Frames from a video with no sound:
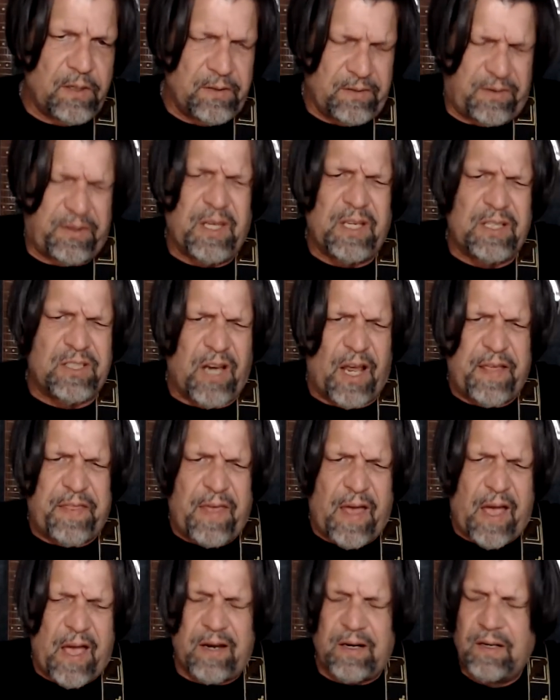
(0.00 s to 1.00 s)
things like
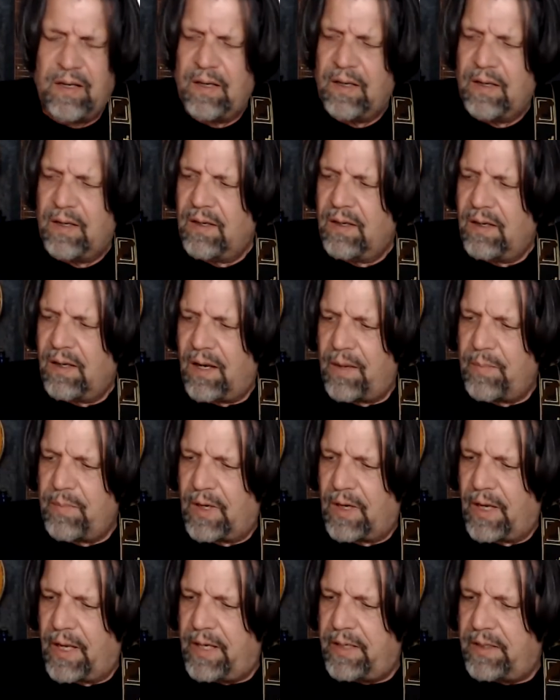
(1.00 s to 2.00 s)
that. I'm
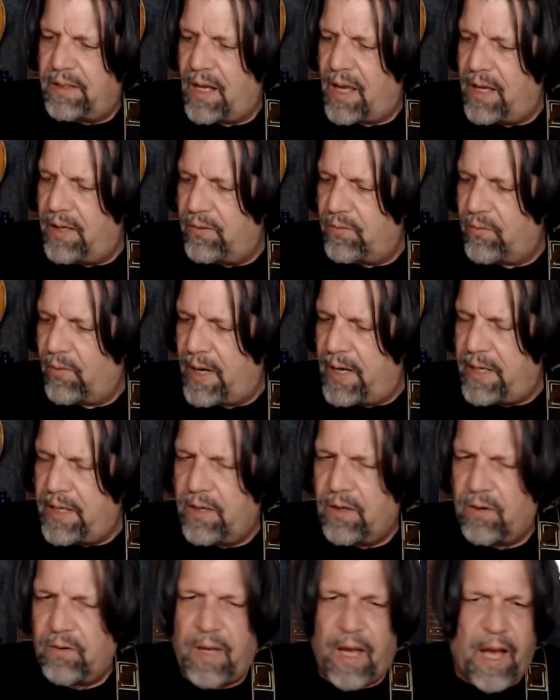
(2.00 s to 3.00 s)
the late night
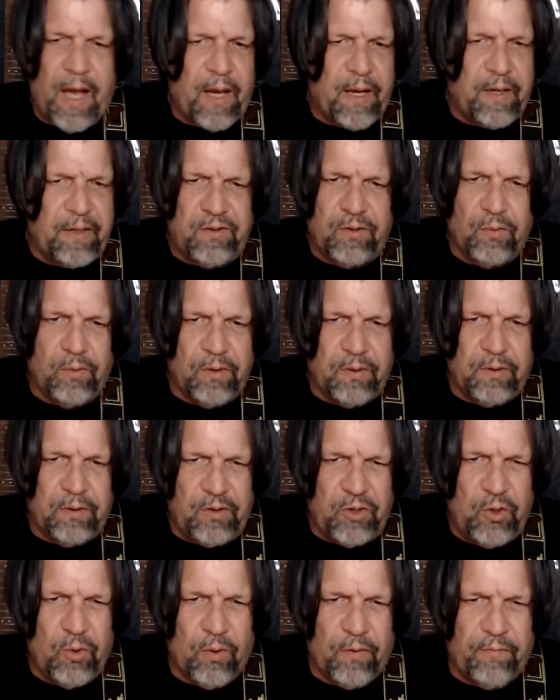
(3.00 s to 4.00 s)
radio guy doing
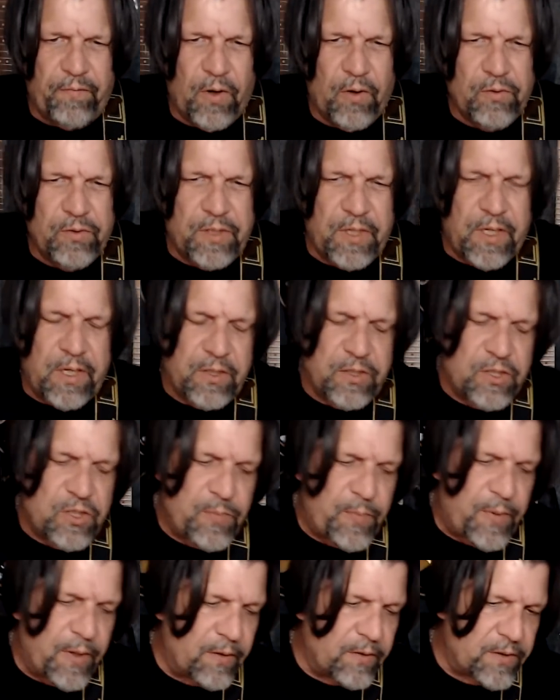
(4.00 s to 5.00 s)
UFOs and
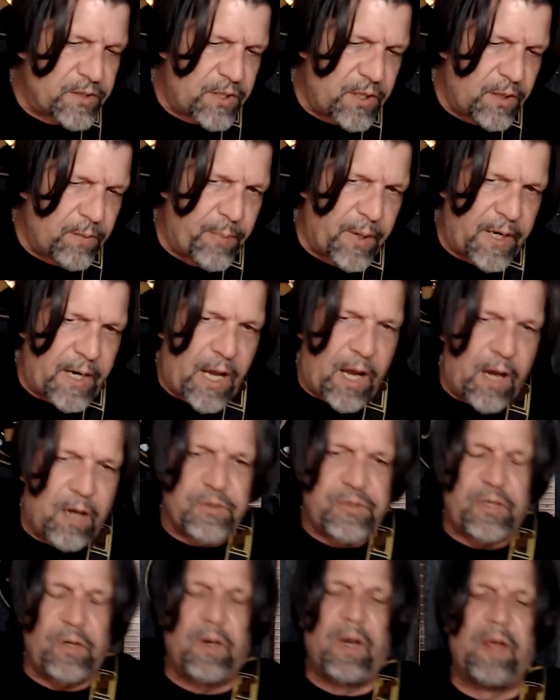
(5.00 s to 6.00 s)
conspiracy, but I
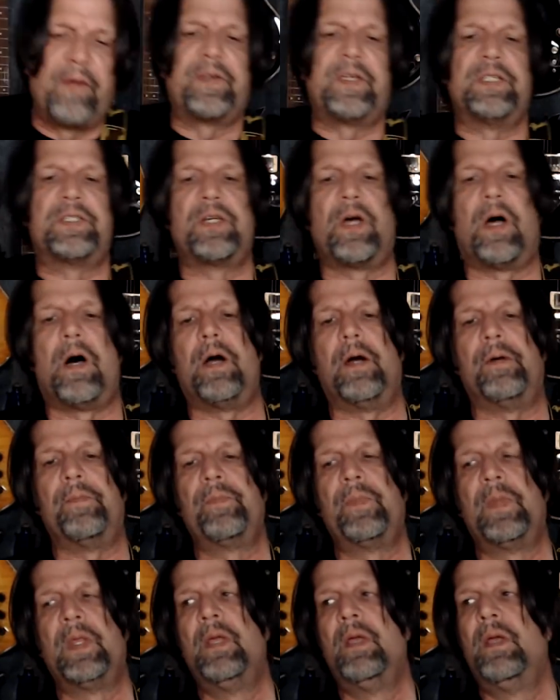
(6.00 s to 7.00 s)
also love guitar.
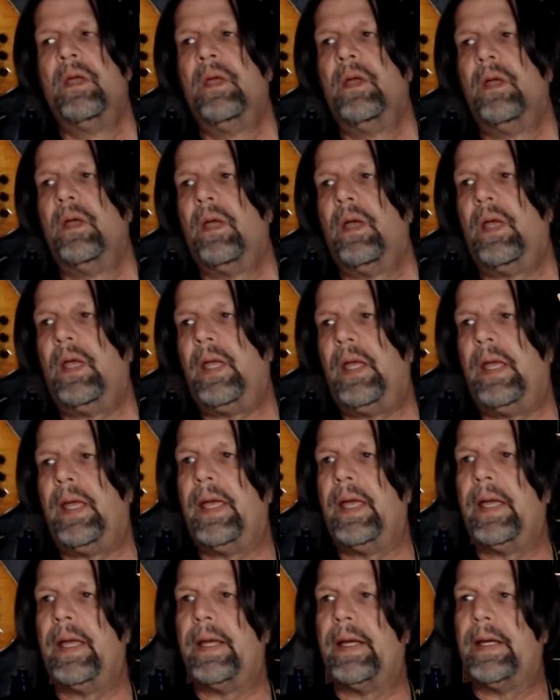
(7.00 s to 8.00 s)

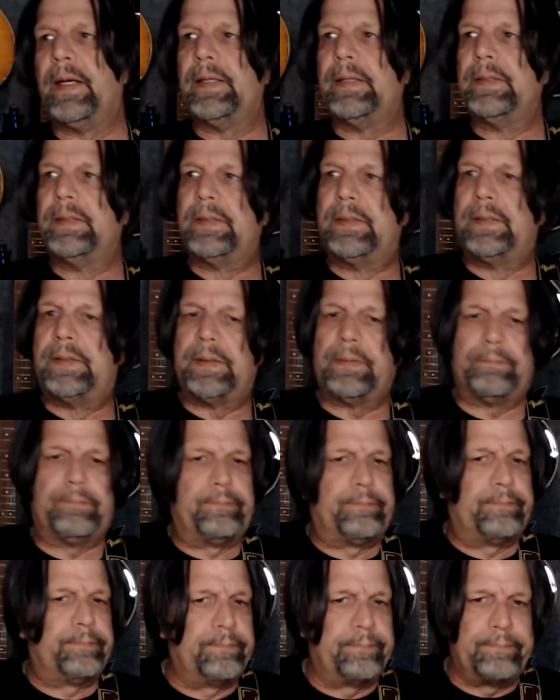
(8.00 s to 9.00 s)
And
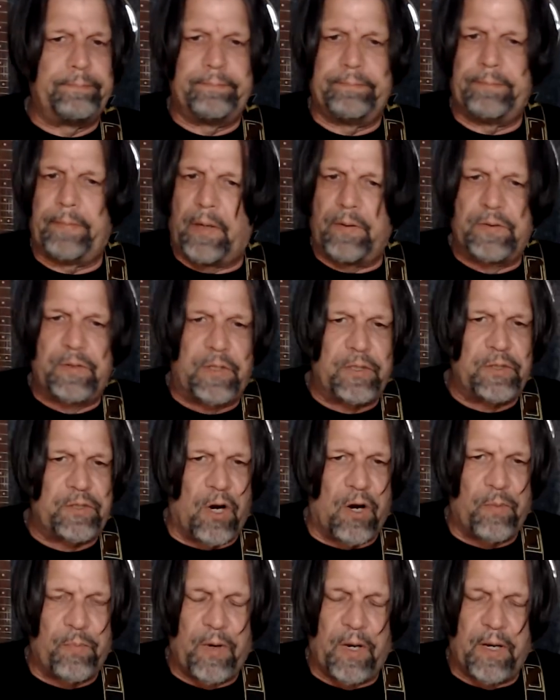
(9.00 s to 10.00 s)
I was a
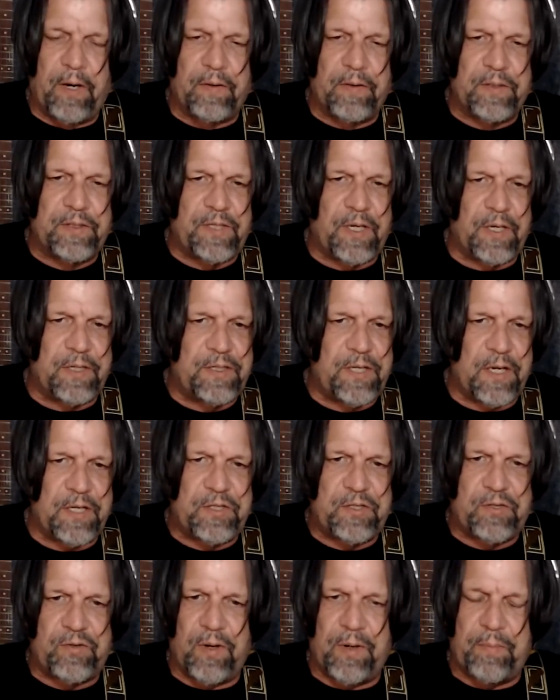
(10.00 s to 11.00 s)
guitar player on the
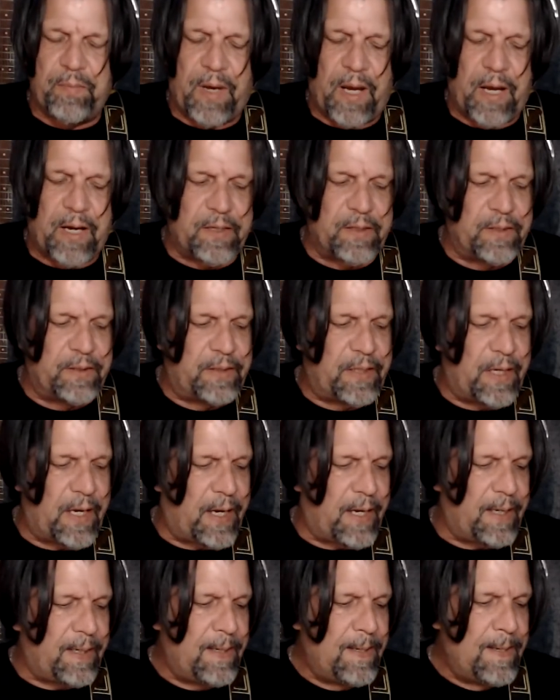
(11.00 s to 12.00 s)
Sunset Strip back in the
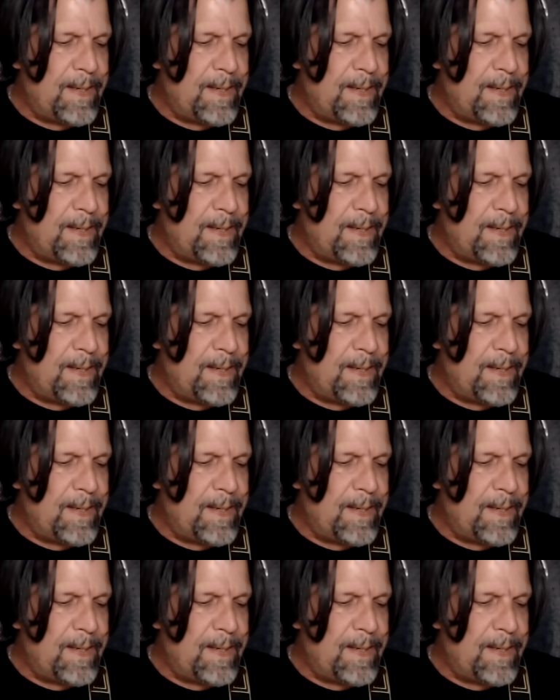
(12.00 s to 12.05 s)
day,